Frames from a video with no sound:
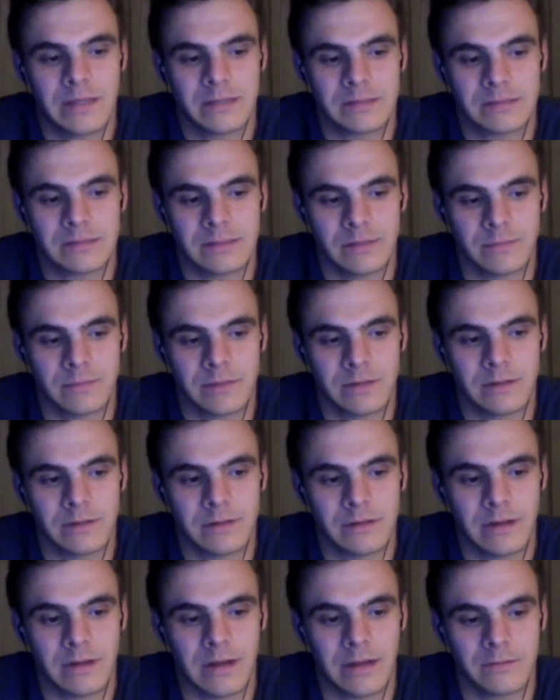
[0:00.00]
this summer,
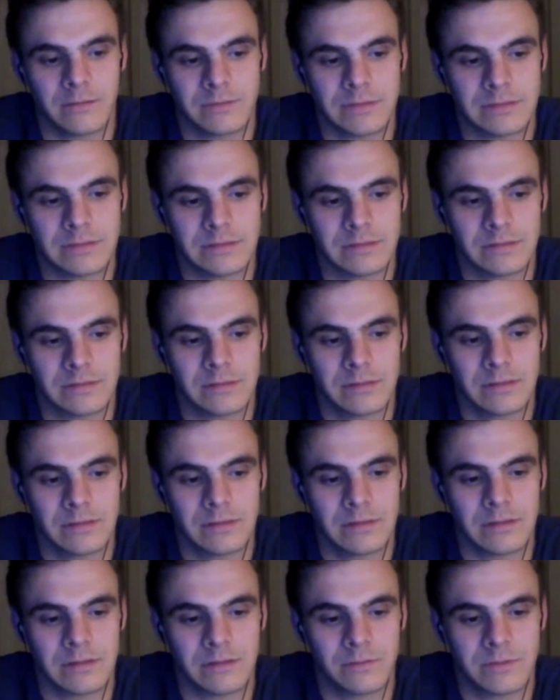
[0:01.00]

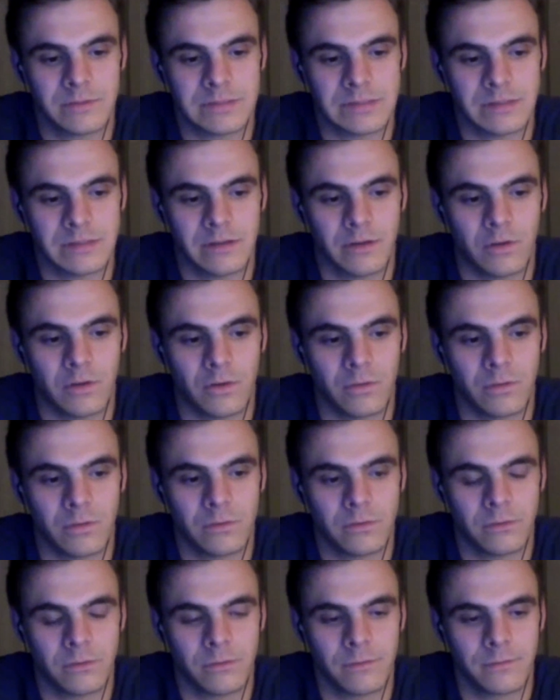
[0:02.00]
there was a
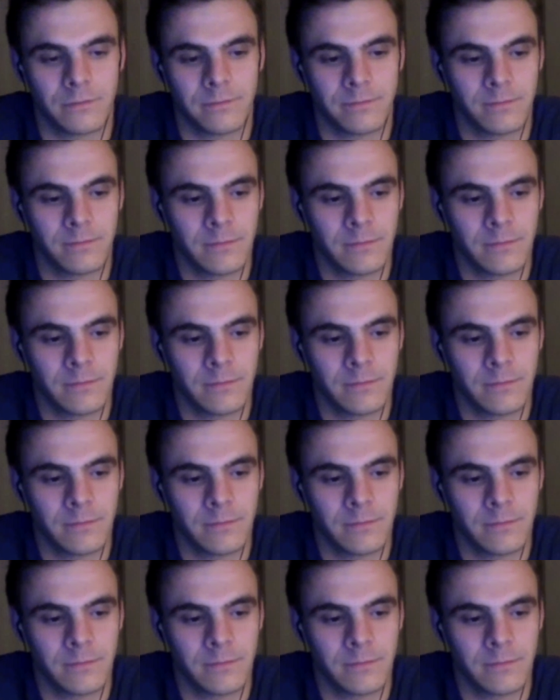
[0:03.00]
whole